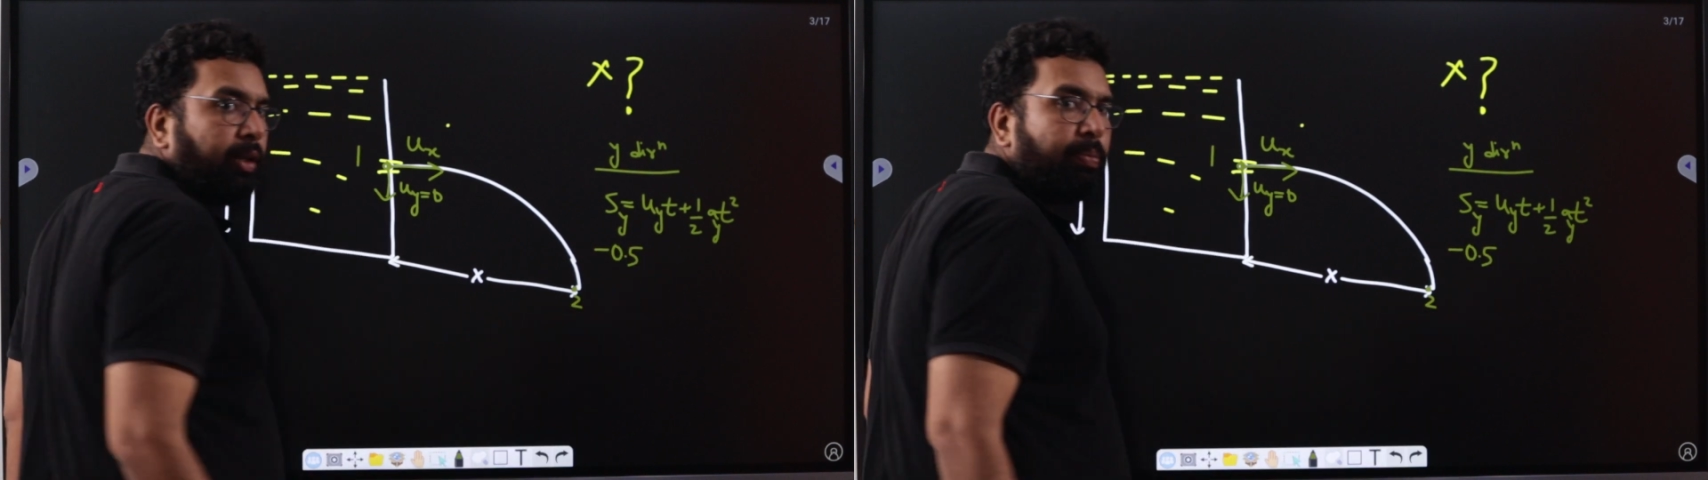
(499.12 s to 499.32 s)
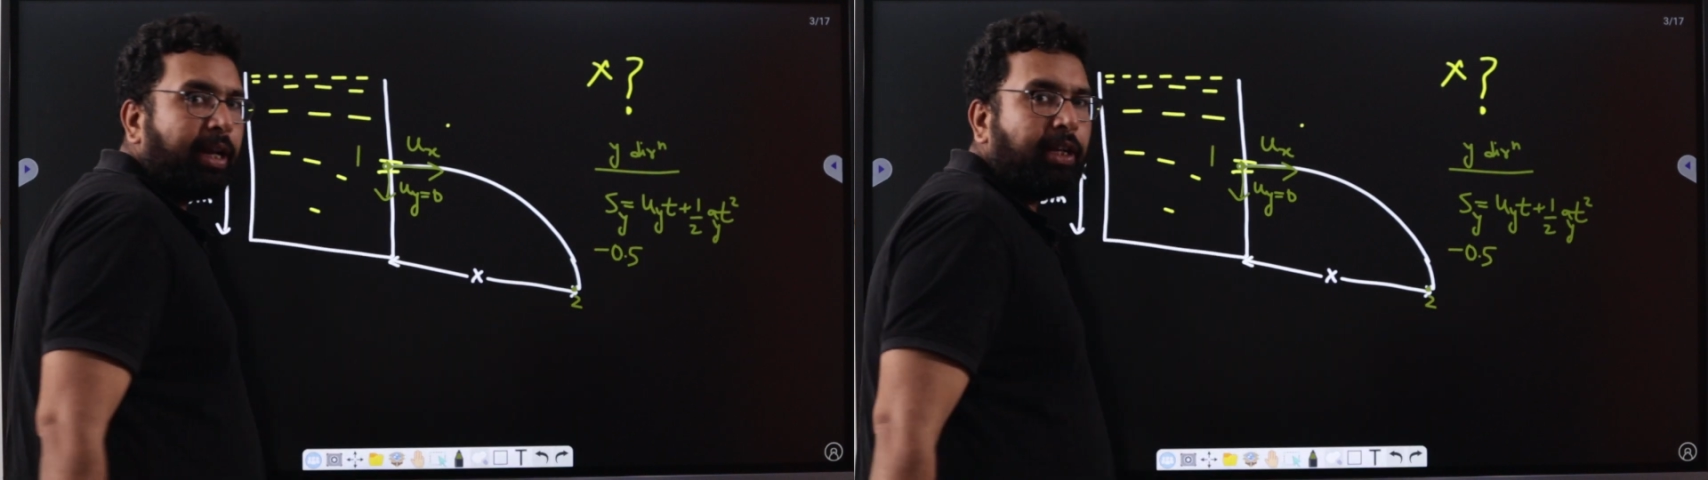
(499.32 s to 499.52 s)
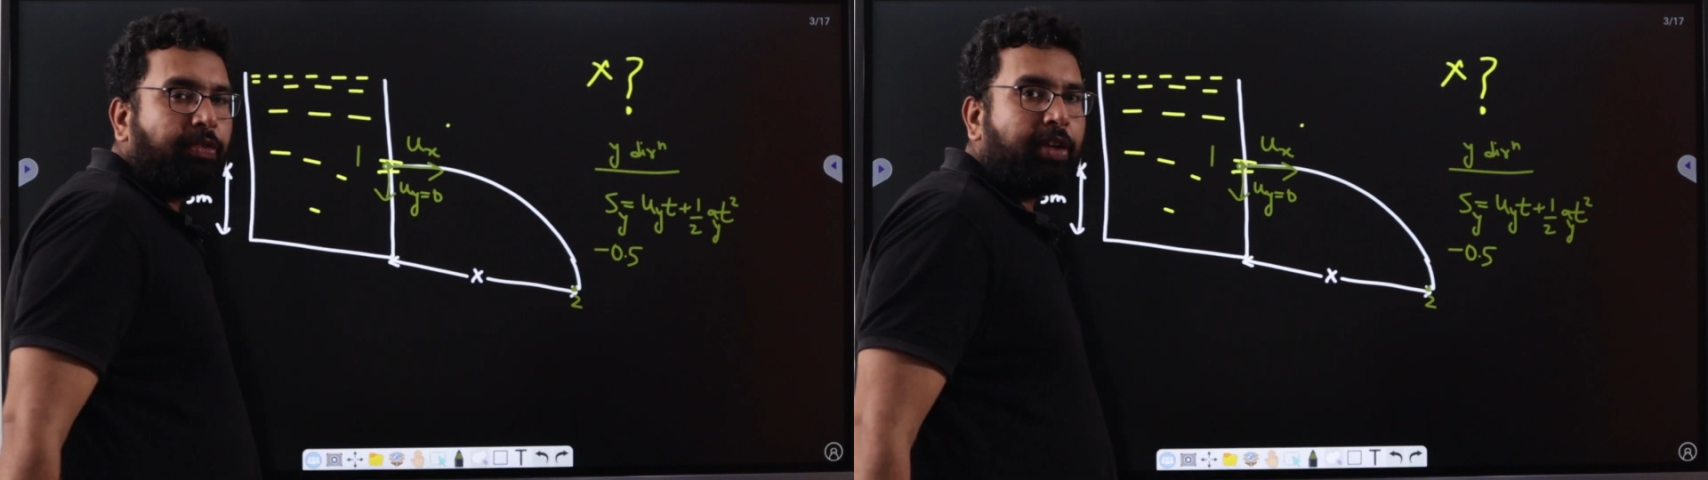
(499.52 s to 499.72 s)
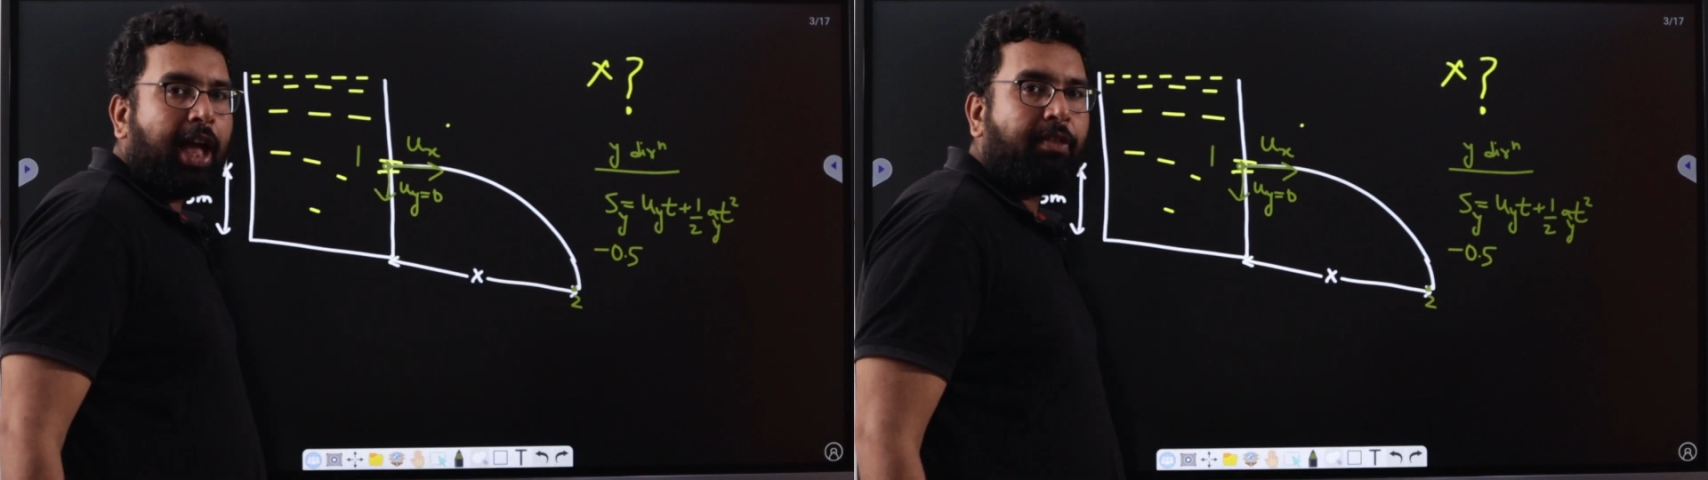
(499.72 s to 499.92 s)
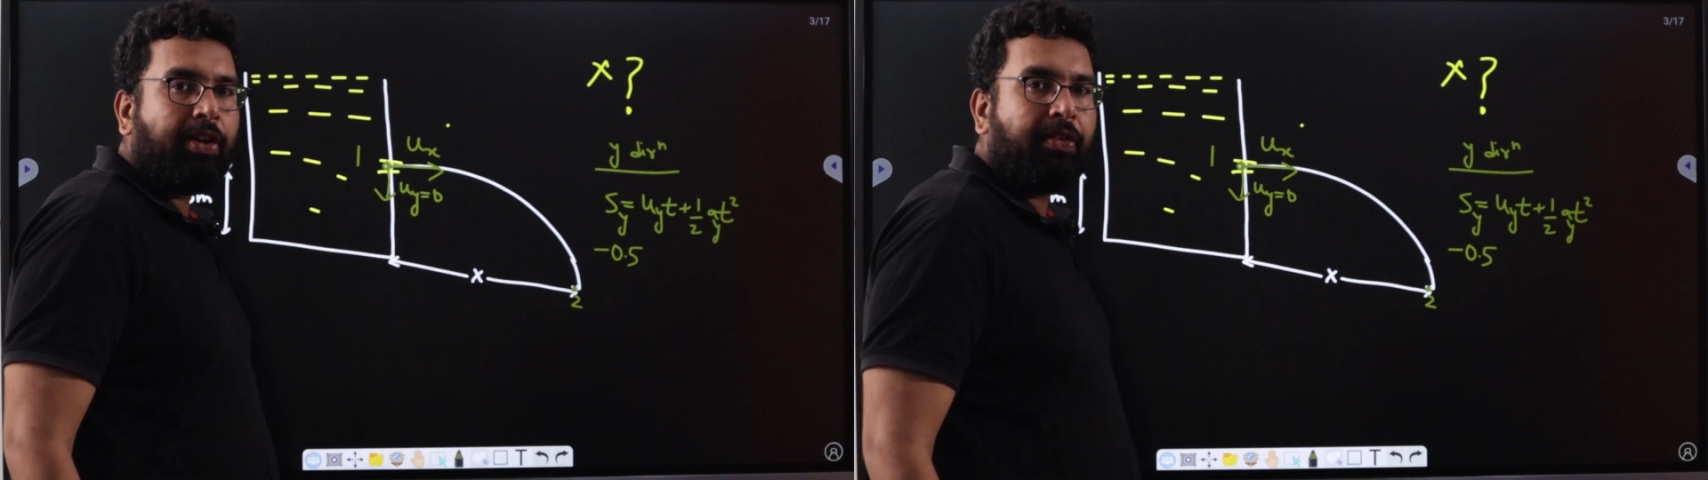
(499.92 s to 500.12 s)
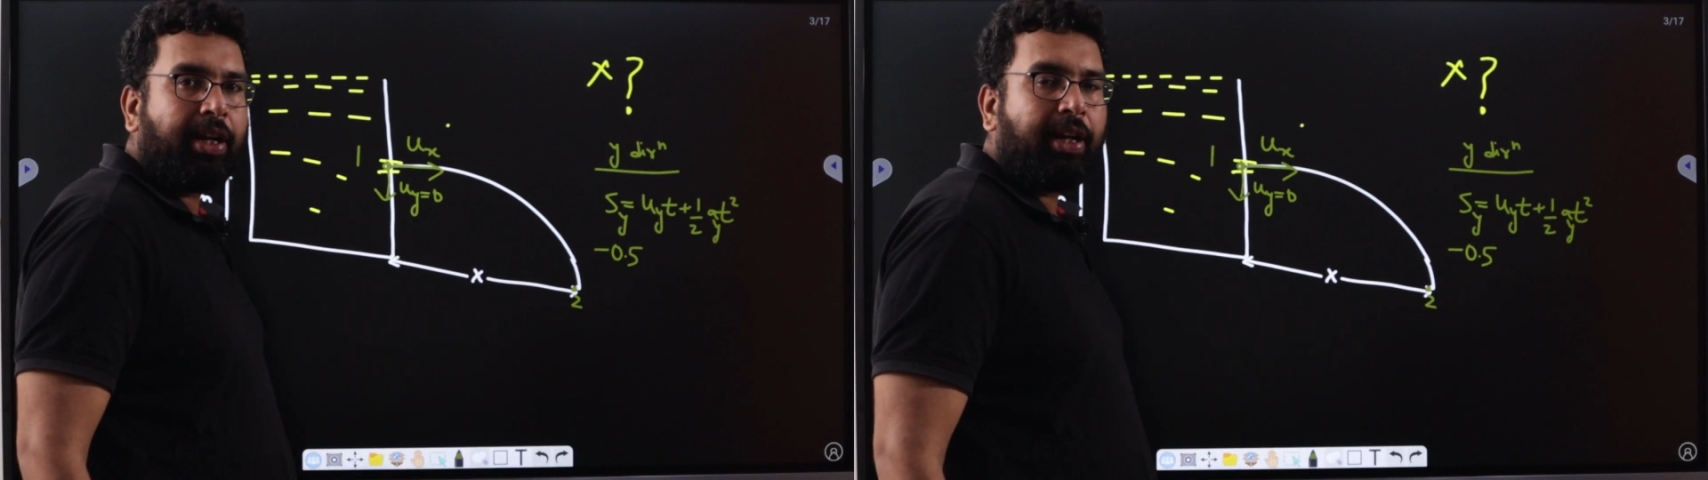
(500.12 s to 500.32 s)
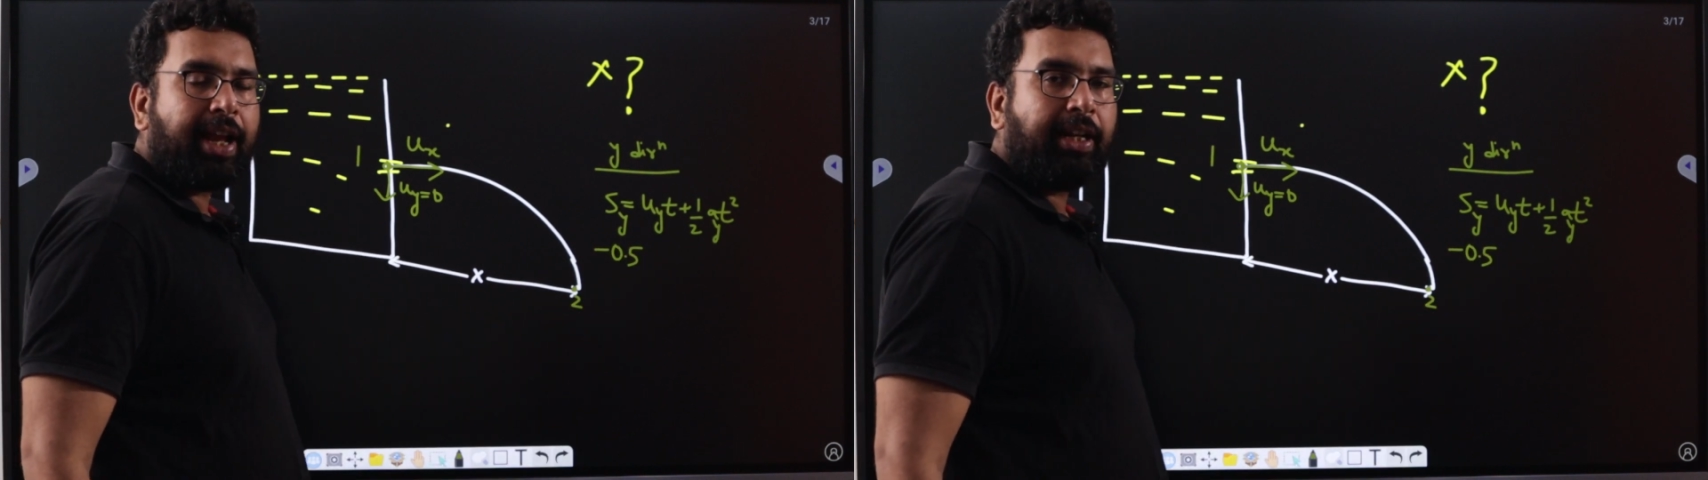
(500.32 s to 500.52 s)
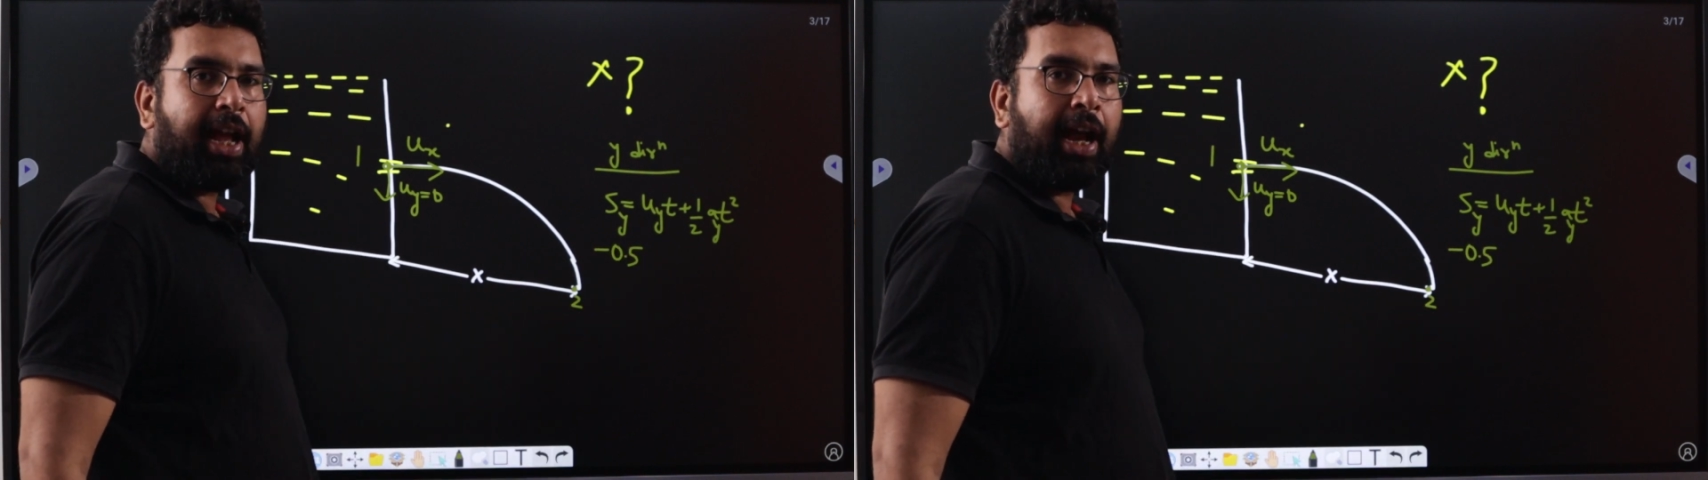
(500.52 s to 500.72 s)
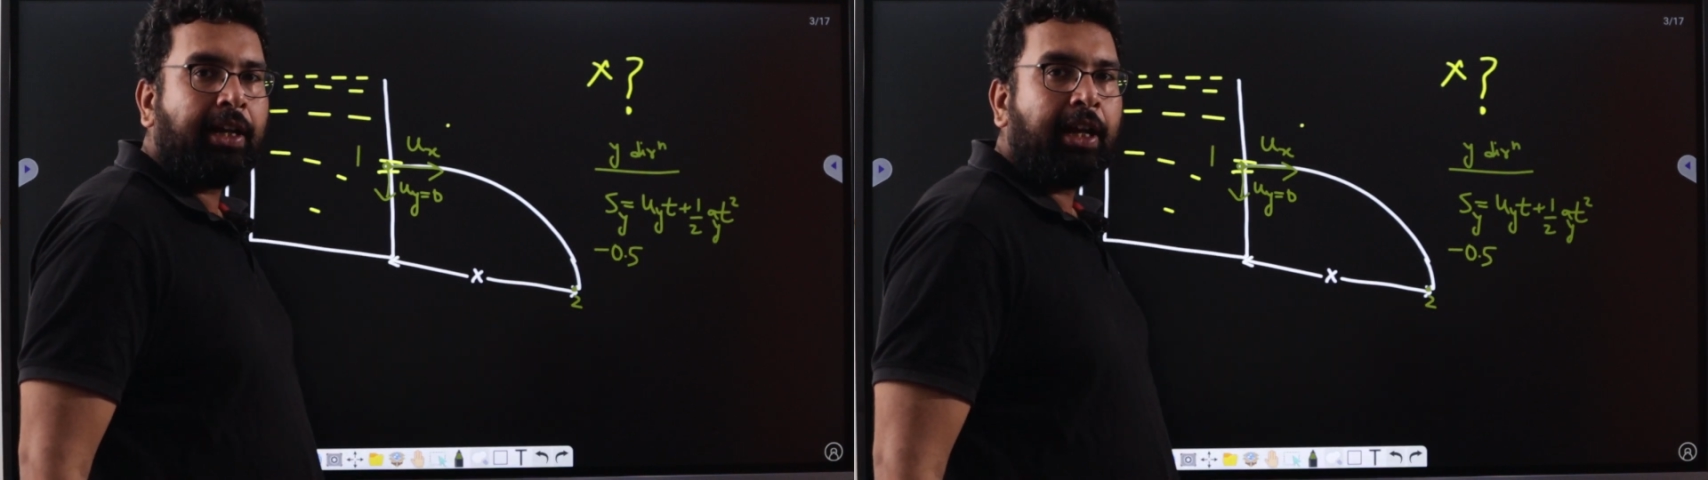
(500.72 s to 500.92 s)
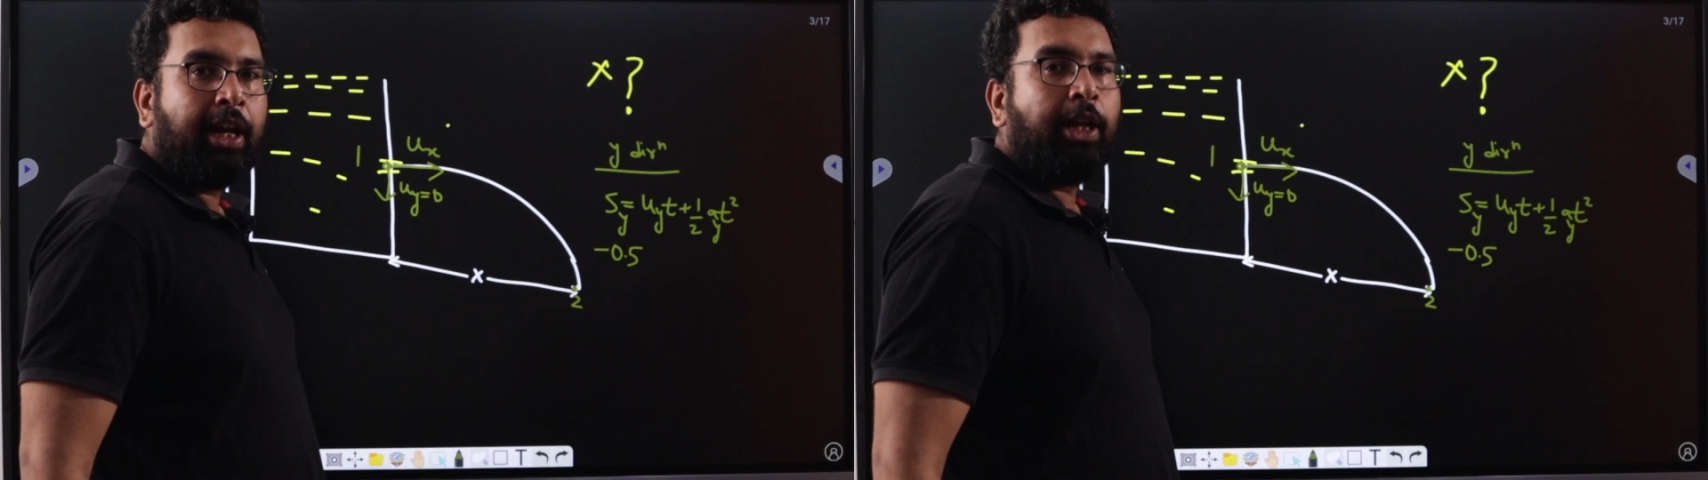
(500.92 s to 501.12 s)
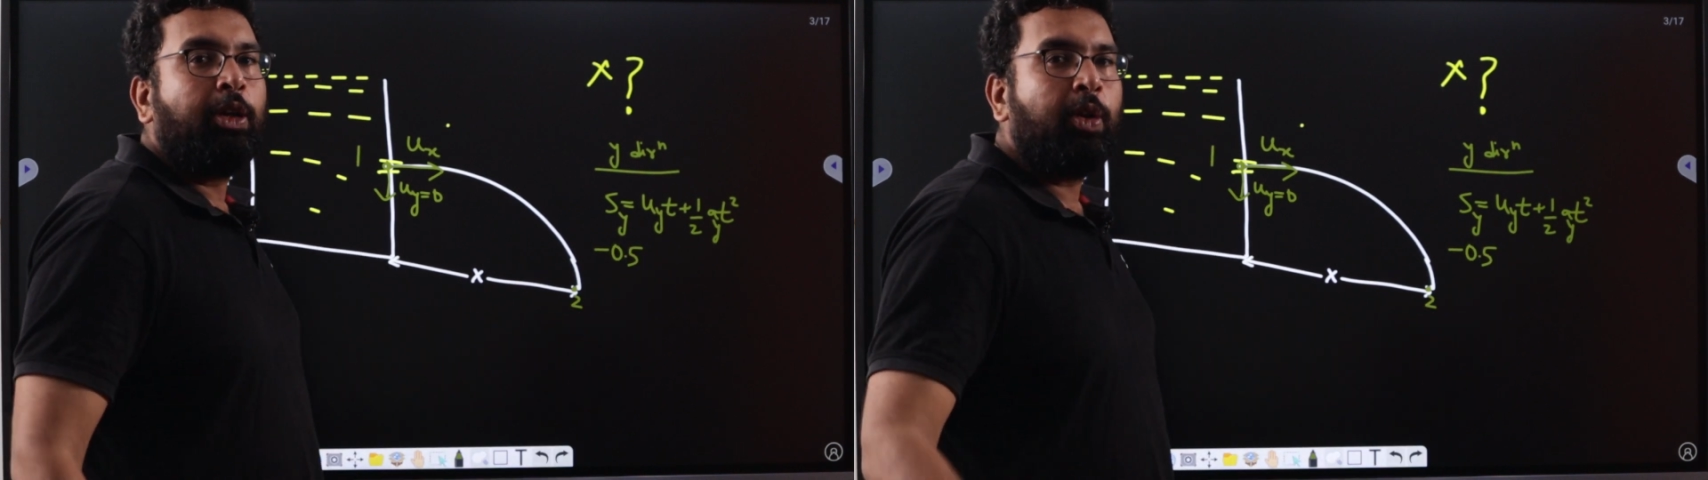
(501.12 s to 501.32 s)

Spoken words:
it is minus? We haven't read like that.